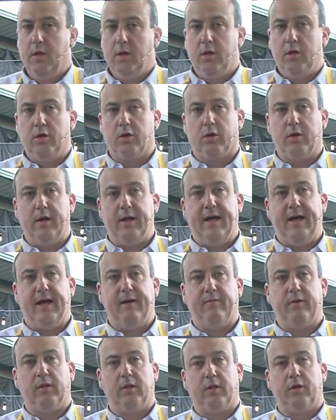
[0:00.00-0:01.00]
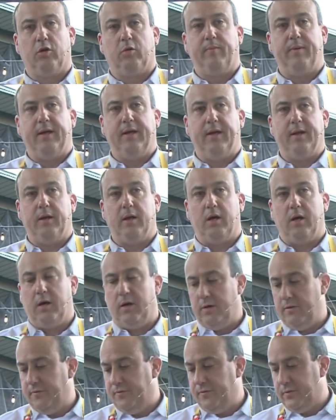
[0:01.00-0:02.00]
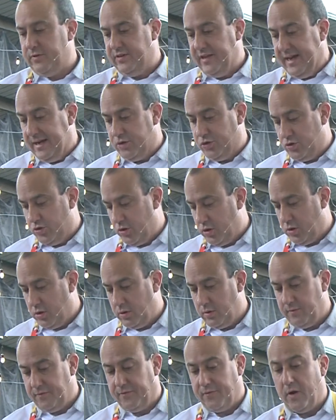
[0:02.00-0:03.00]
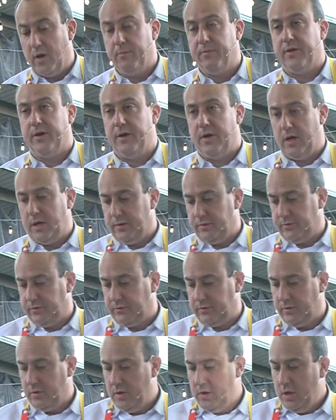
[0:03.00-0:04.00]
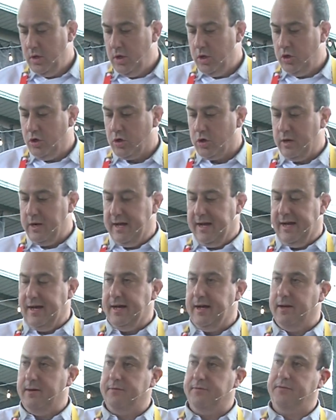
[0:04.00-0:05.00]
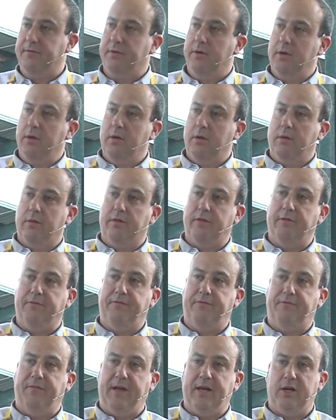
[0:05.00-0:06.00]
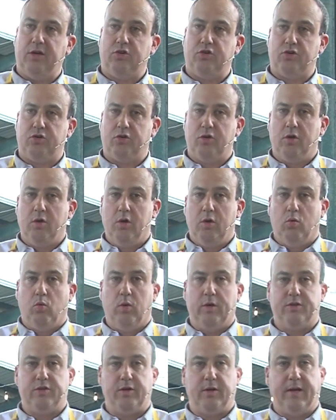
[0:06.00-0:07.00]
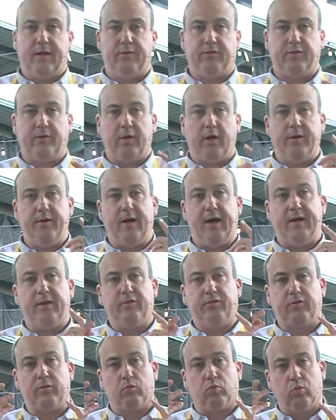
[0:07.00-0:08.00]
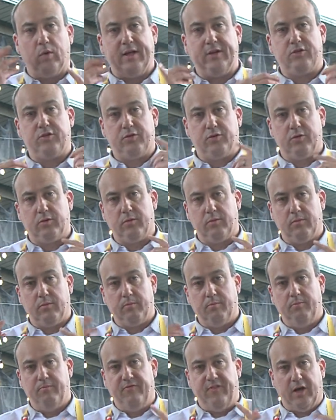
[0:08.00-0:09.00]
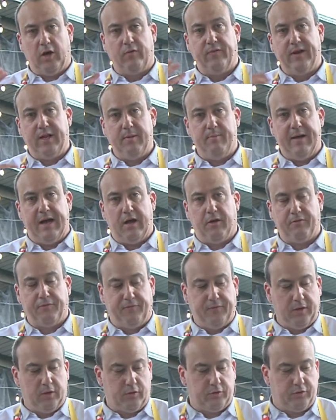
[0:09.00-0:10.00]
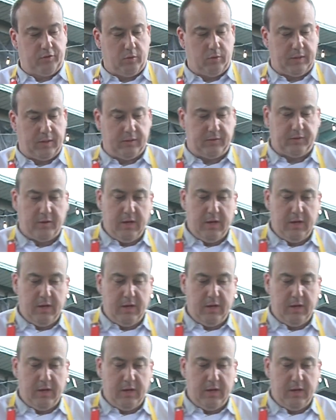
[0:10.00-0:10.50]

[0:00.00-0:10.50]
You're going to have a little bit of texture from the nuts. You're going to have the fish, which has a nice, rich, velvety mouthfeel to it.